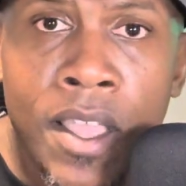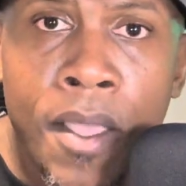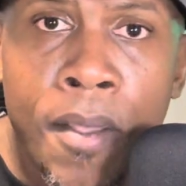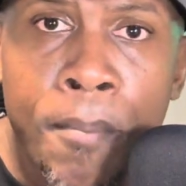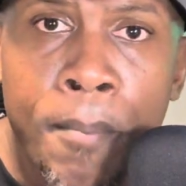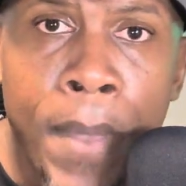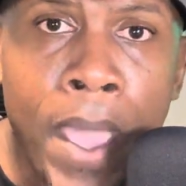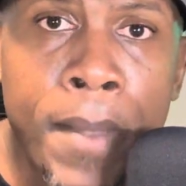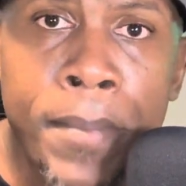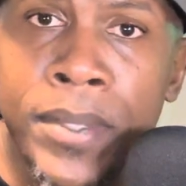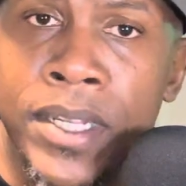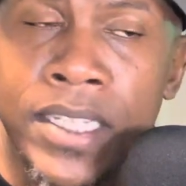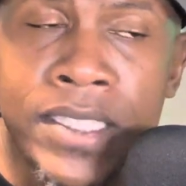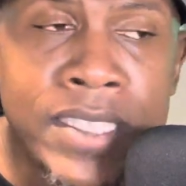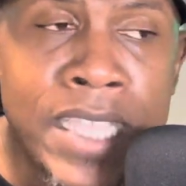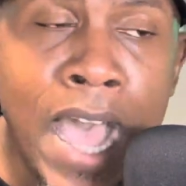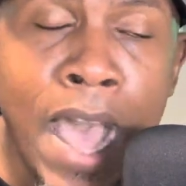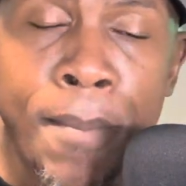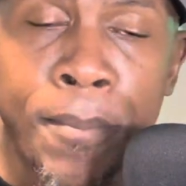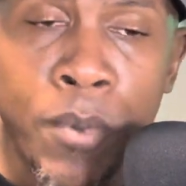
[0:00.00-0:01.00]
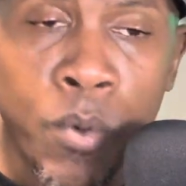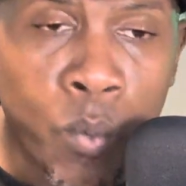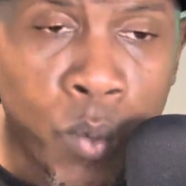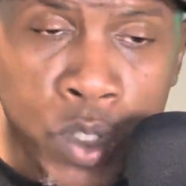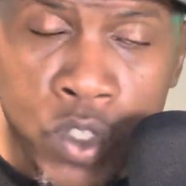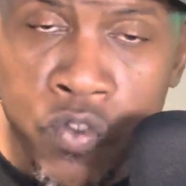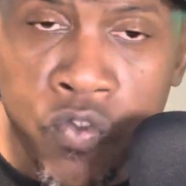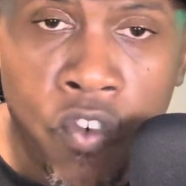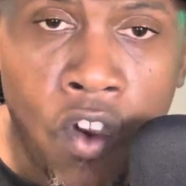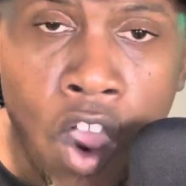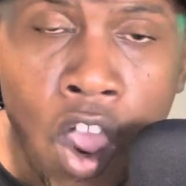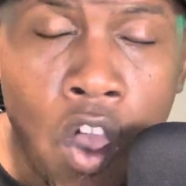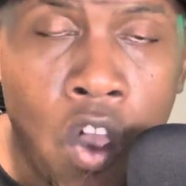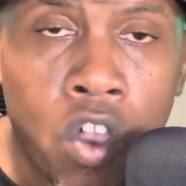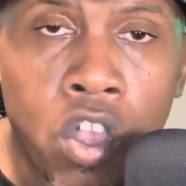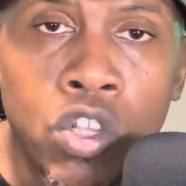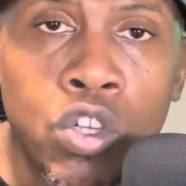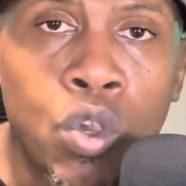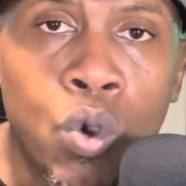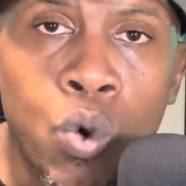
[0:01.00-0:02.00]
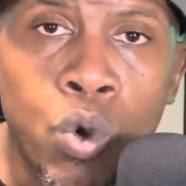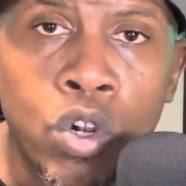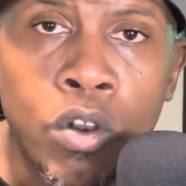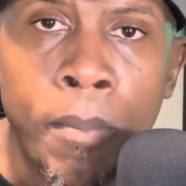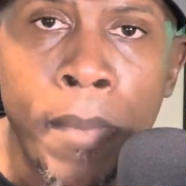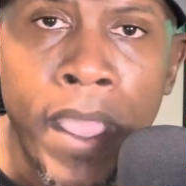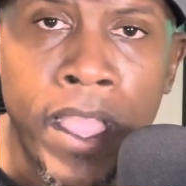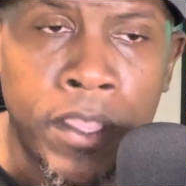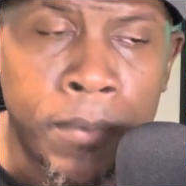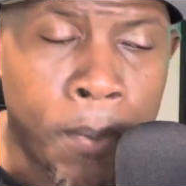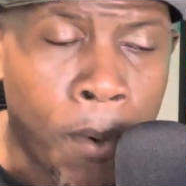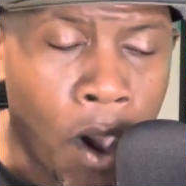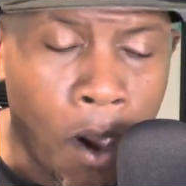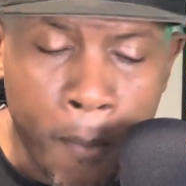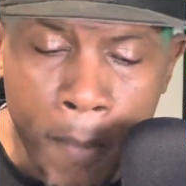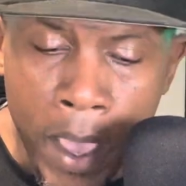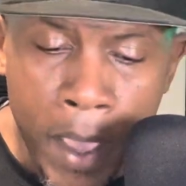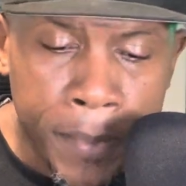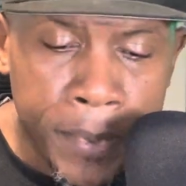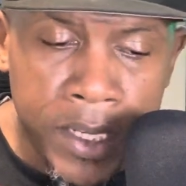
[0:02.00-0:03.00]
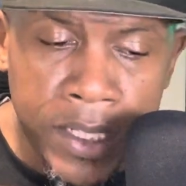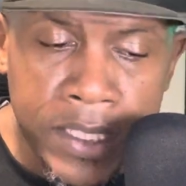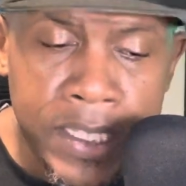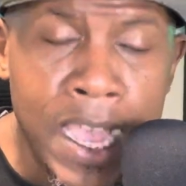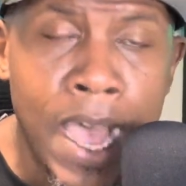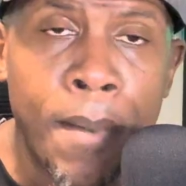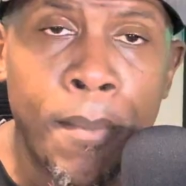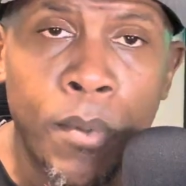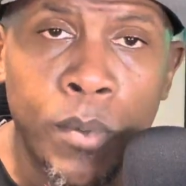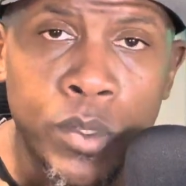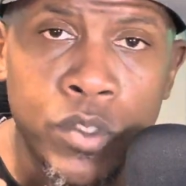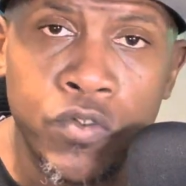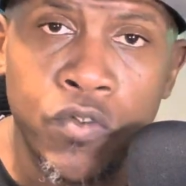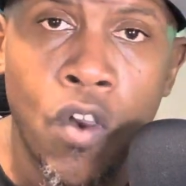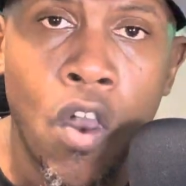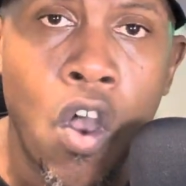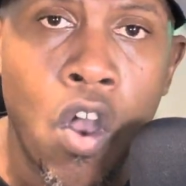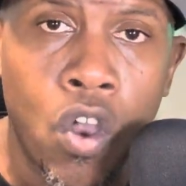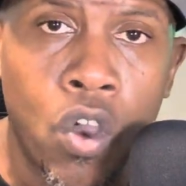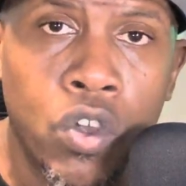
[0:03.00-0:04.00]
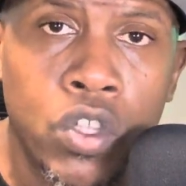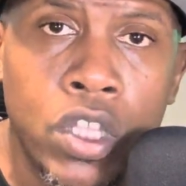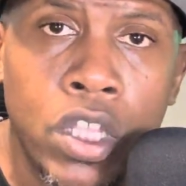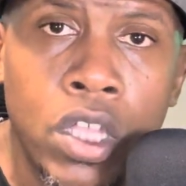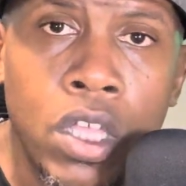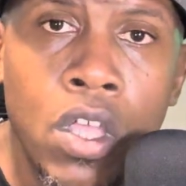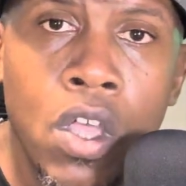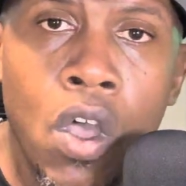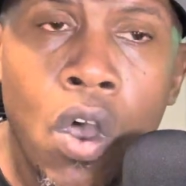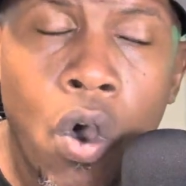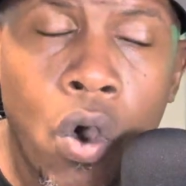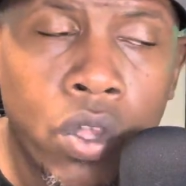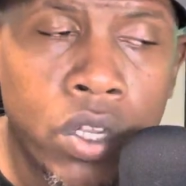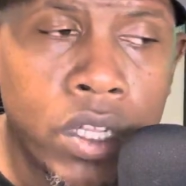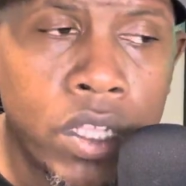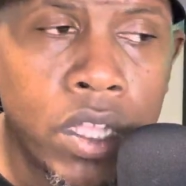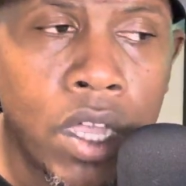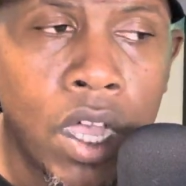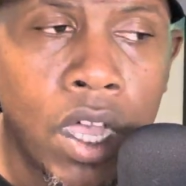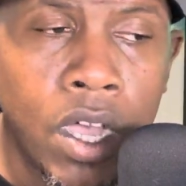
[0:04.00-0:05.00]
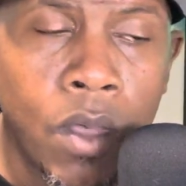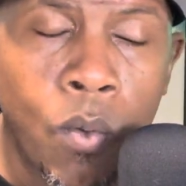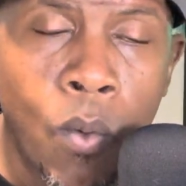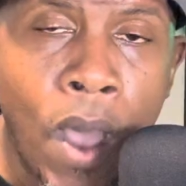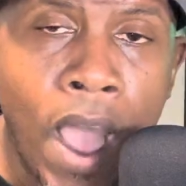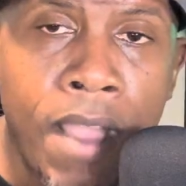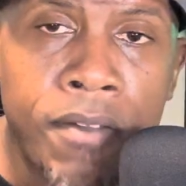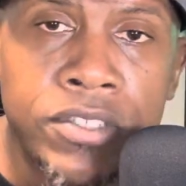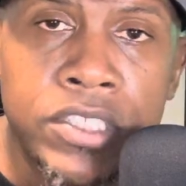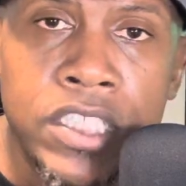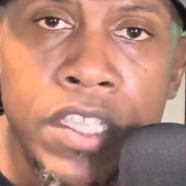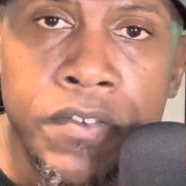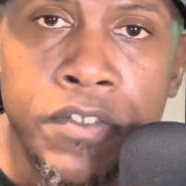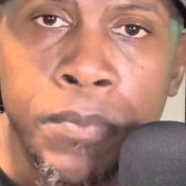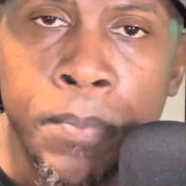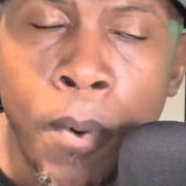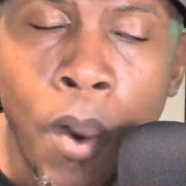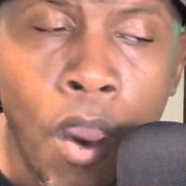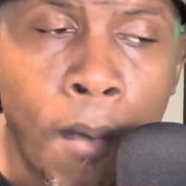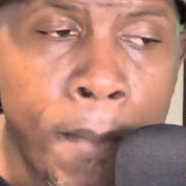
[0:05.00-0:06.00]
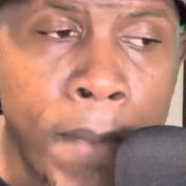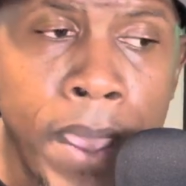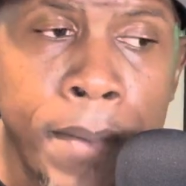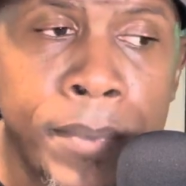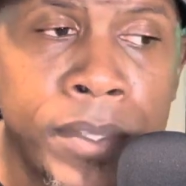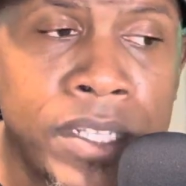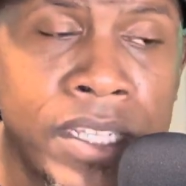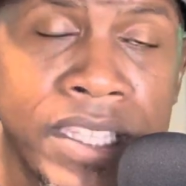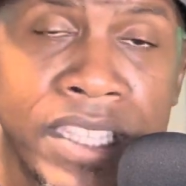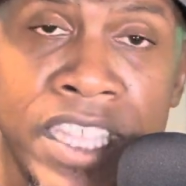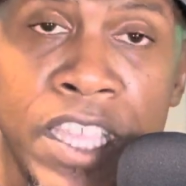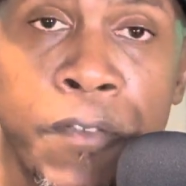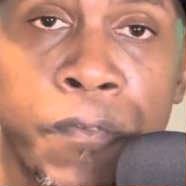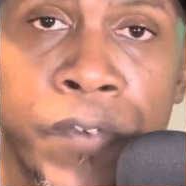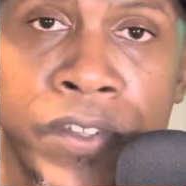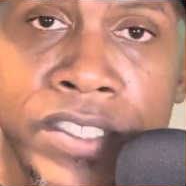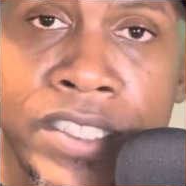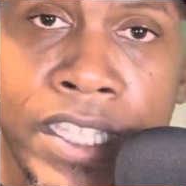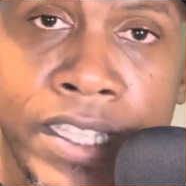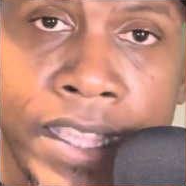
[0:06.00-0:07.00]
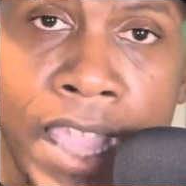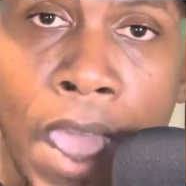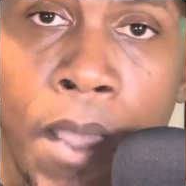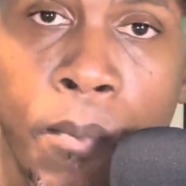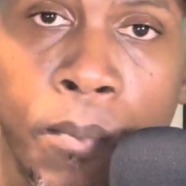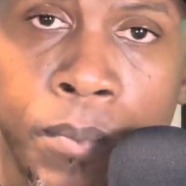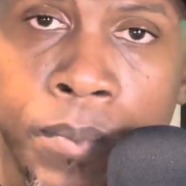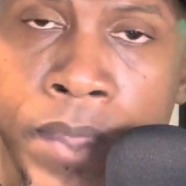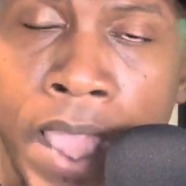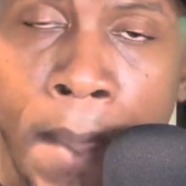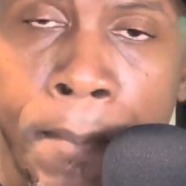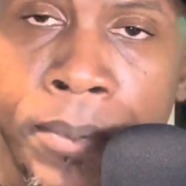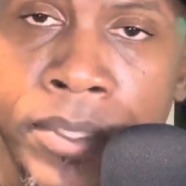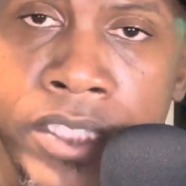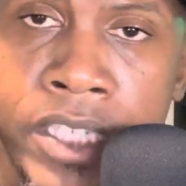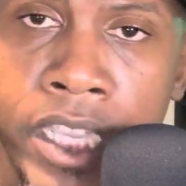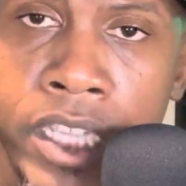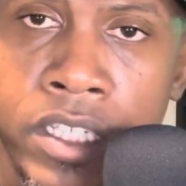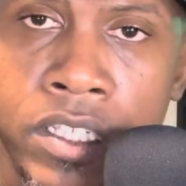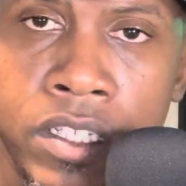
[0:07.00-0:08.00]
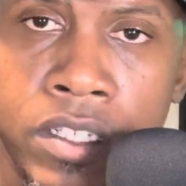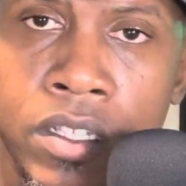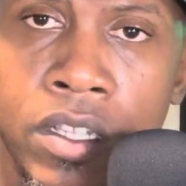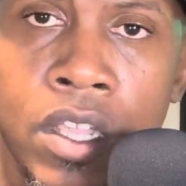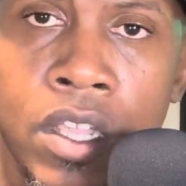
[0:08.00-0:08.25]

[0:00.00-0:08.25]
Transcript: maybe the timing was wrong on the quarterback's part. Maybe the timing was wrong on the wide receiver's part. Maybe the defense that particular